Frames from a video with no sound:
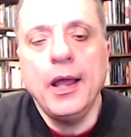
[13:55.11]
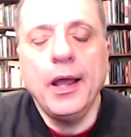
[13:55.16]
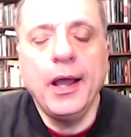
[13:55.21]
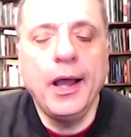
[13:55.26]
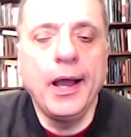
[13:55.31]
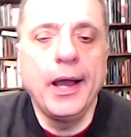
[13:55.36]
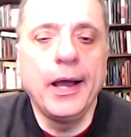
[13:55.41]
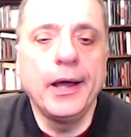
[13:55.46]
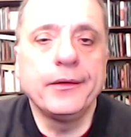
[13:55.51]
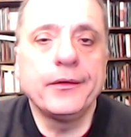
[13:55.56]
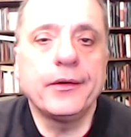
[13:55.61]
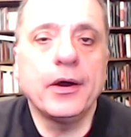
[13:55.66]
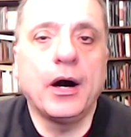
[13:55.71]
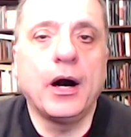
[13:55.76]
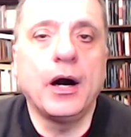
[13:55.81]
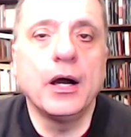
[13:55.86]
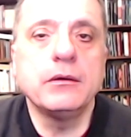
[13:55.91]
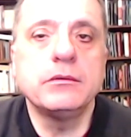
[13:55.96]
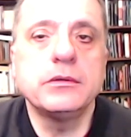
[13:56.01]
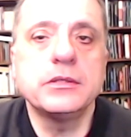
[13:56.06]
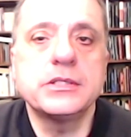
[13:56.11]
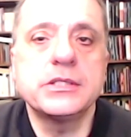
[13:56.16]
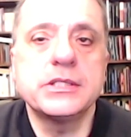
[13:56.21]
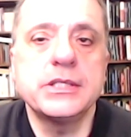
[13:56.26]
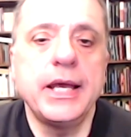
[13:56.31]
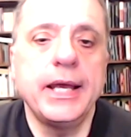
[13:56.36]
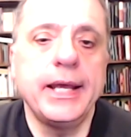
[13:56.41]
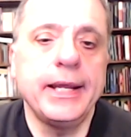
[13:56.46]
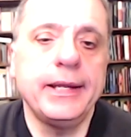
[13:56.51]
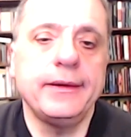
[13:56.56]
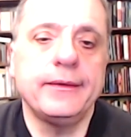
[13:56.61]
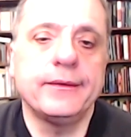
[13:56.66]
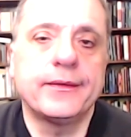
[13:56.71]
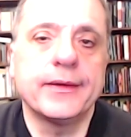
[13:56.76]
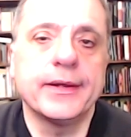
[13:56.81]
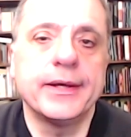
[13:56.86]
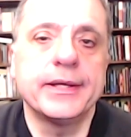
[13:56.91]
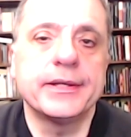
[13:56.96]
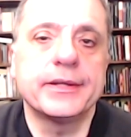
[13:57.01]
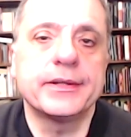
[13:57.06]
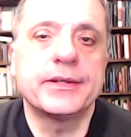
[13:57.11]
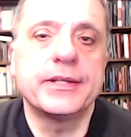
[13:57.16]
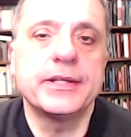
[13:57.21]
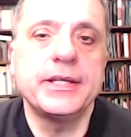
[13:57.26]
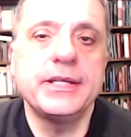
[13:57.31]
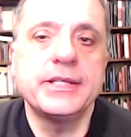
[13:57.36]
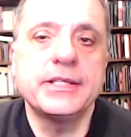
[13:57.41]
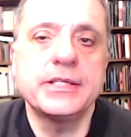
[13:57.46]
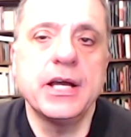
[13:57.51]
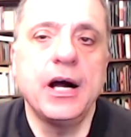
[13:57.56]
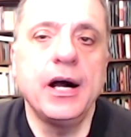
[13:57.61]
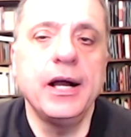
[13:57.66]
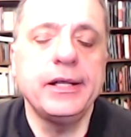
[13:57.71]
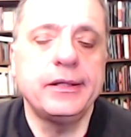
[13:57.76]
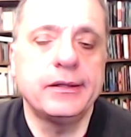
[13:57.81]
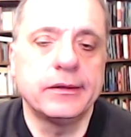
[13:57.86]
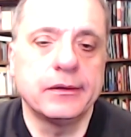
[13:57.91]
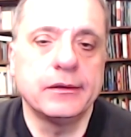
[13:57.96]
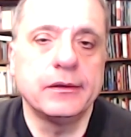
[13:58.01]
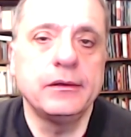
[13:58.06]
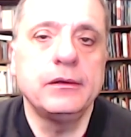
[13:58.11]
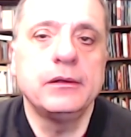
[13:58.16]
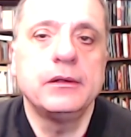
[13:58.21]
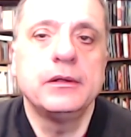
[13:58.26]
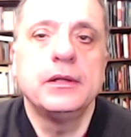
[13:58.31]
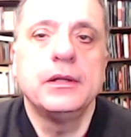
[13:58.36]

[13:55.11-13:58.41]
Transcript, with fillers: And I would say that the title